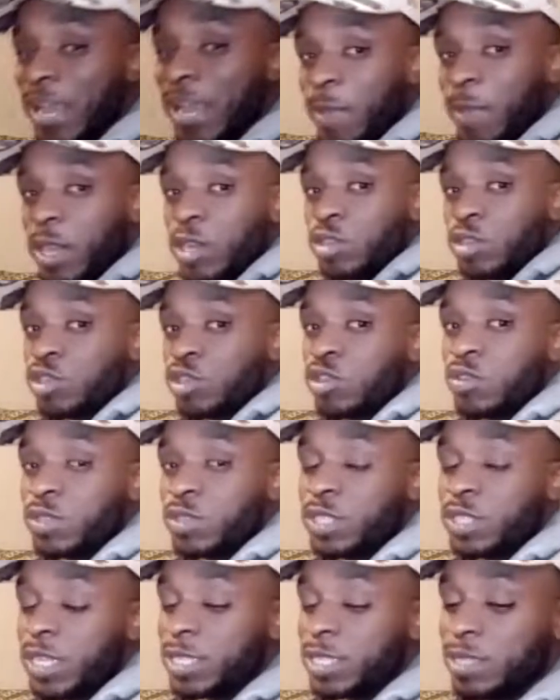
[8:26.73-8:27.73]

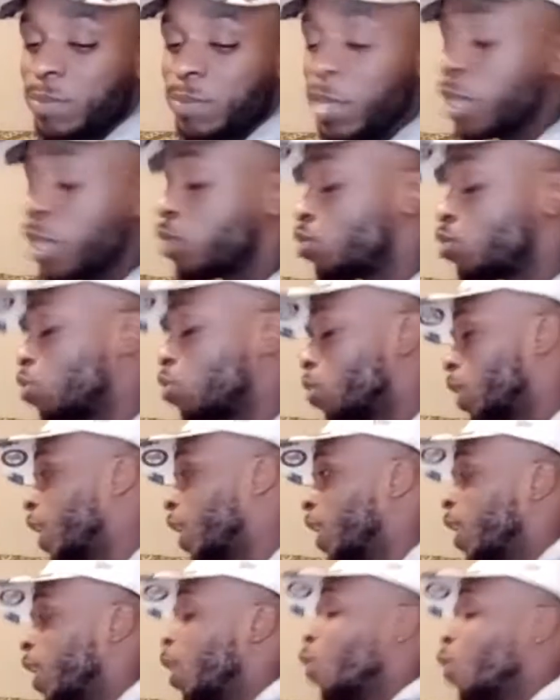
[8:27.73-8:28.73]
mandatory this and mandatory
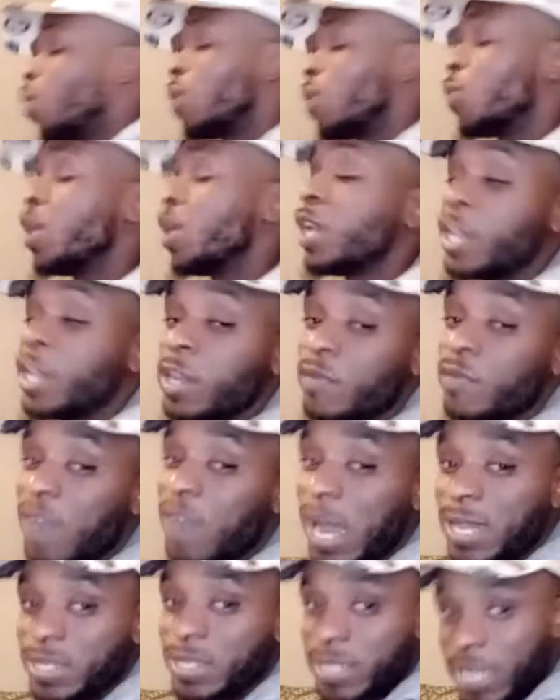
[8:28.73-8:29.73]
that, when really your
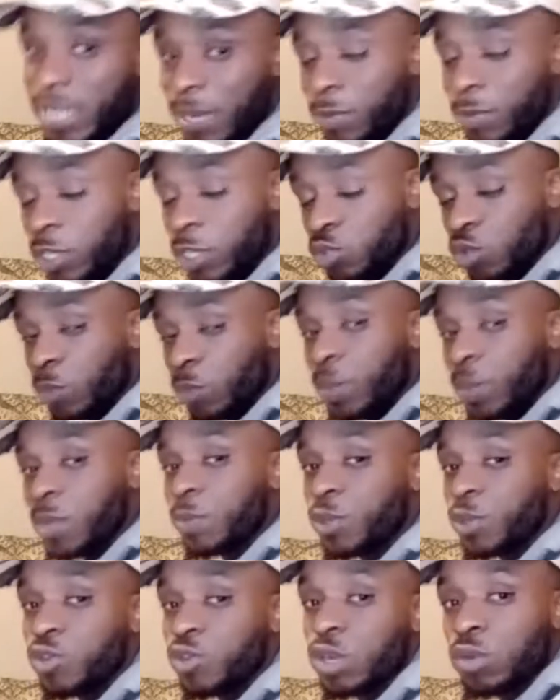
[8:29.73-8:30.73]
voluntary is where
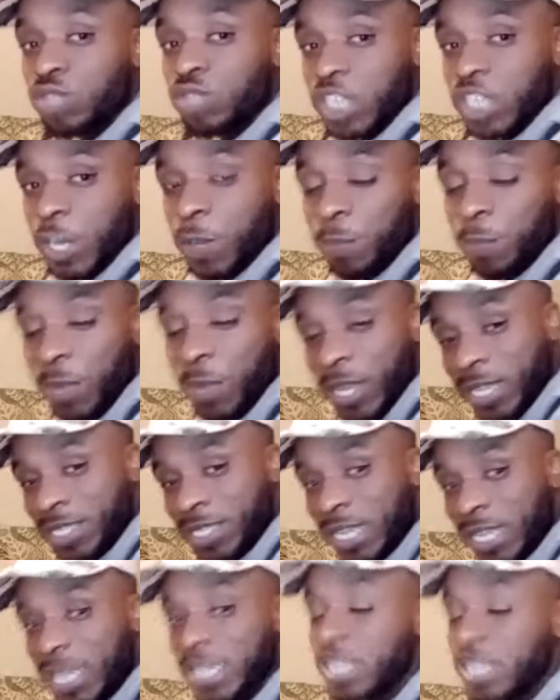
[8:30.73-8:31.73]
people, cherry pick and
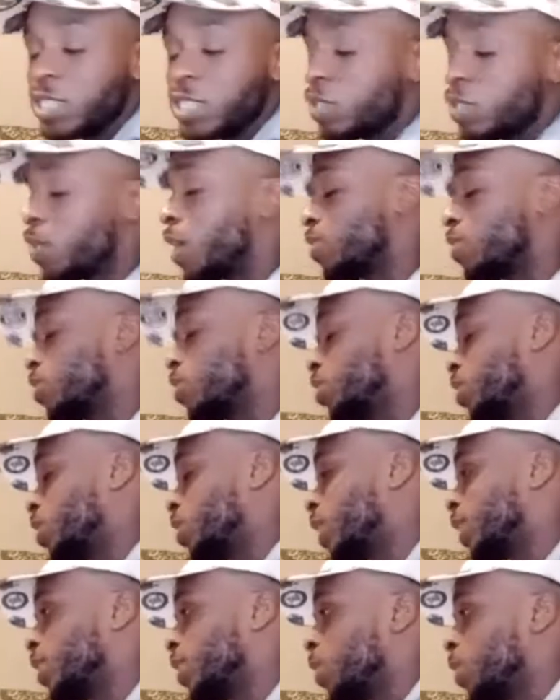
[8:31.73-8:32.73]
take easy routes and shit
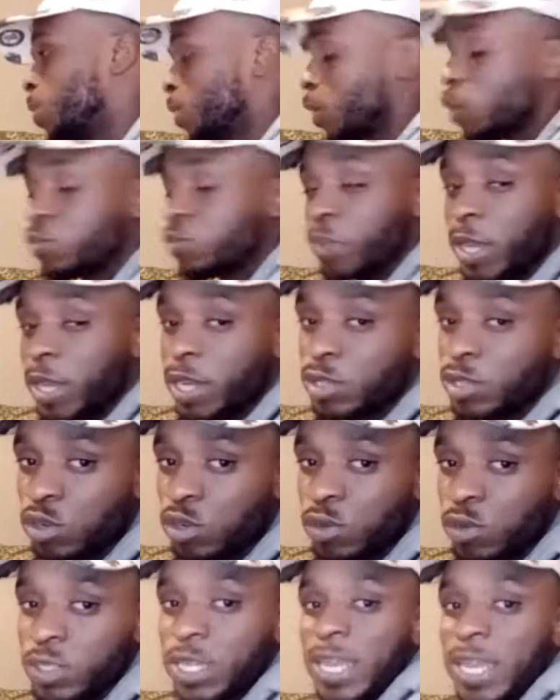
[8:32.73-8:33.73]
like that. But those
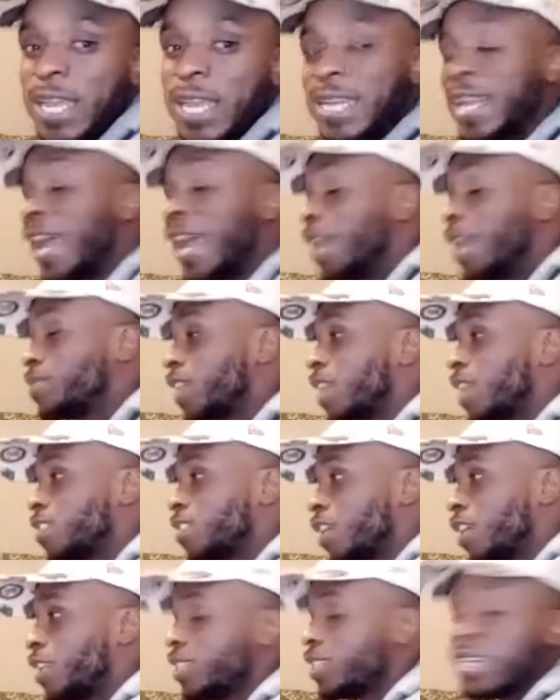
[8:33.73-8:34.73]
mandatories, 9 times
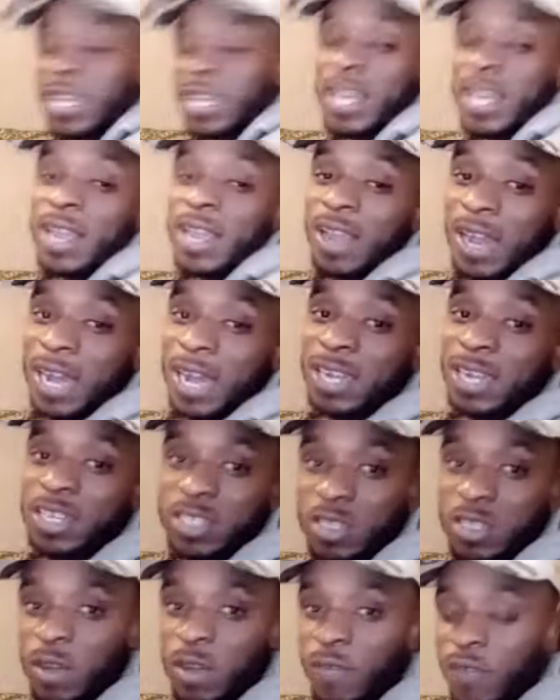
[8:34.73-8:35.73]
out of 10, are the
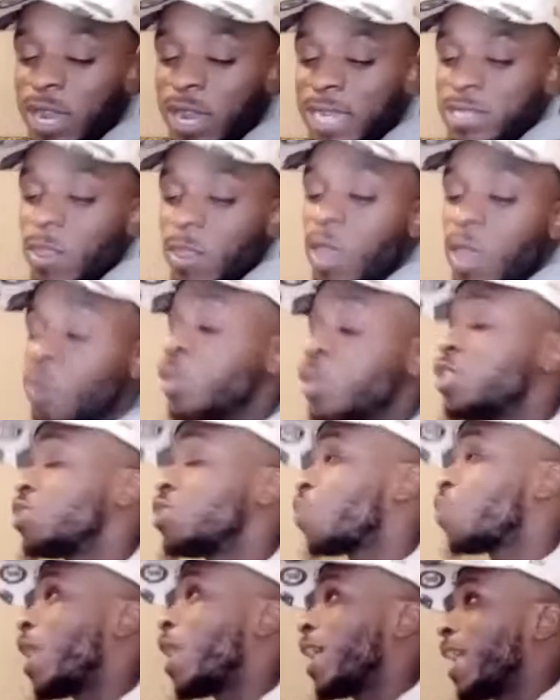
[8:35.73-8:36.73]
tough fights, which
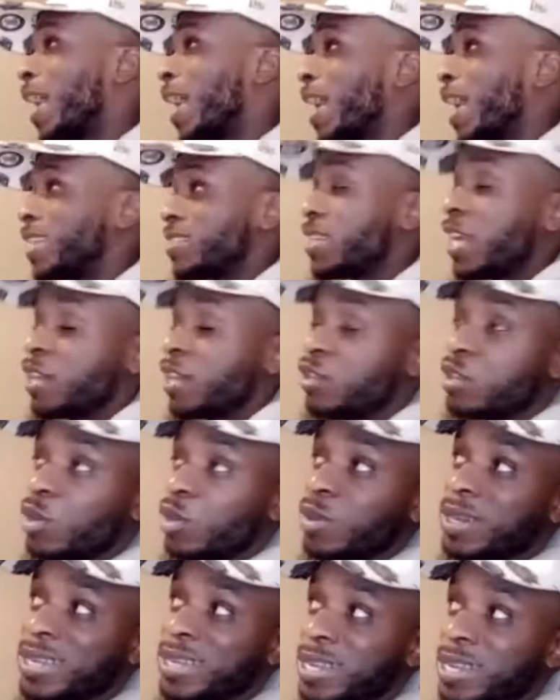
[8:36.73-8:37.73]
is why guys like,
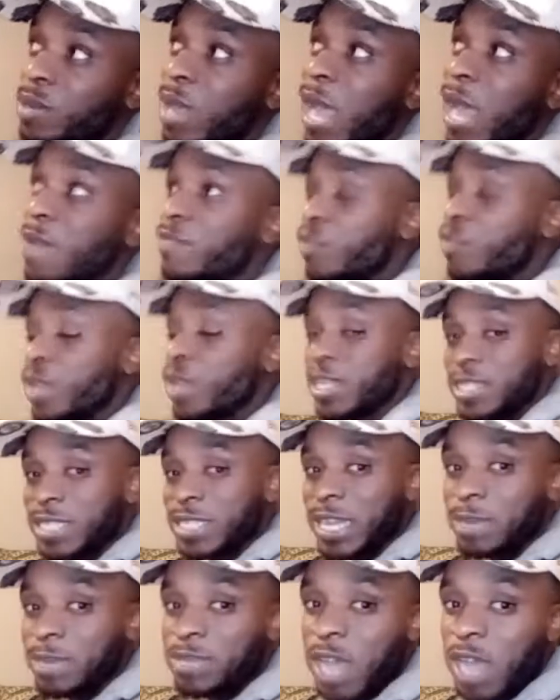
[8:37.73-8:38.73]
Canelo Alvarez
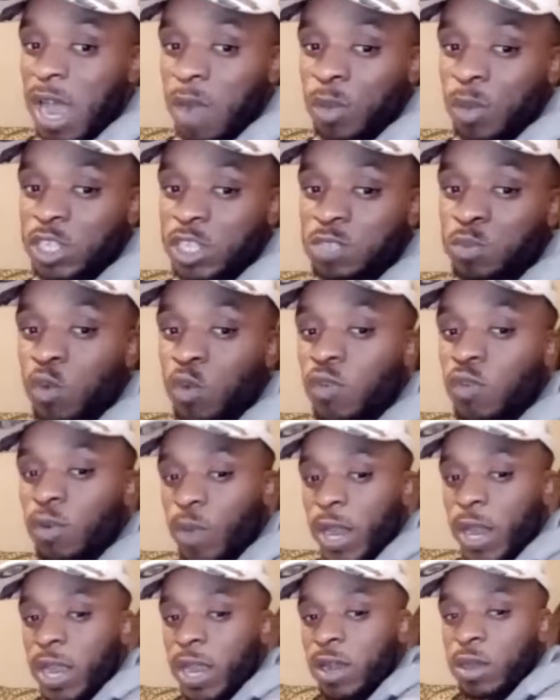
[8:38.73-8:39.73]
seem to always move
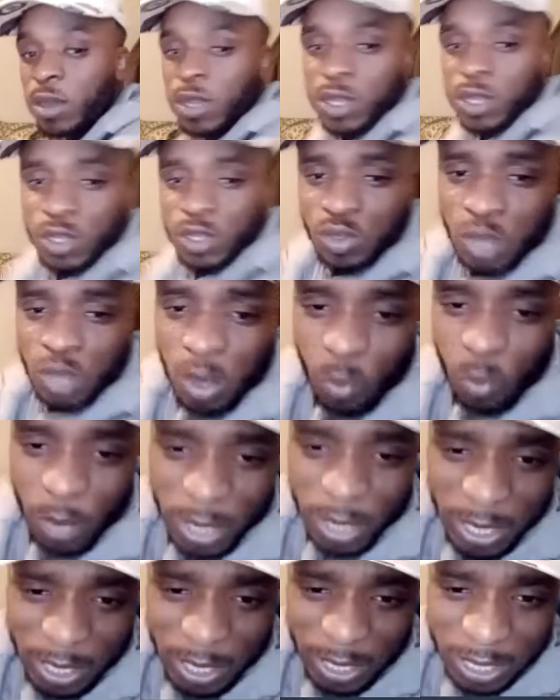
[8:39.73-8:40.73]
around, when
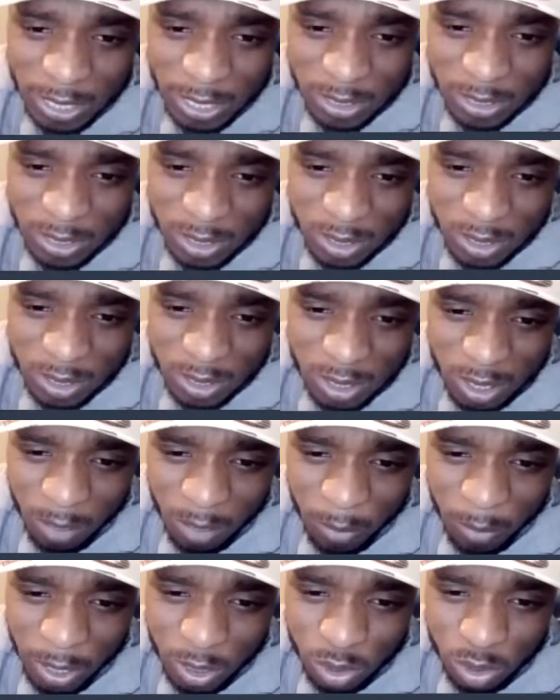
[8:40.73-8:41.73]
he gets a
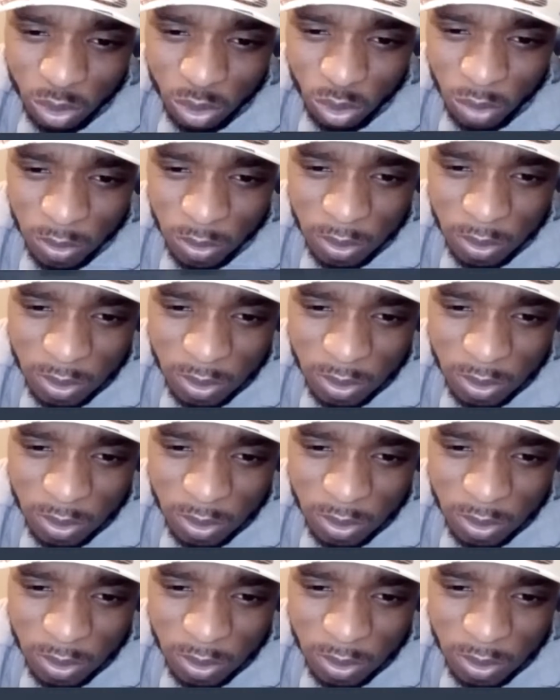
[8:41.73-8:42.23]
mandatory.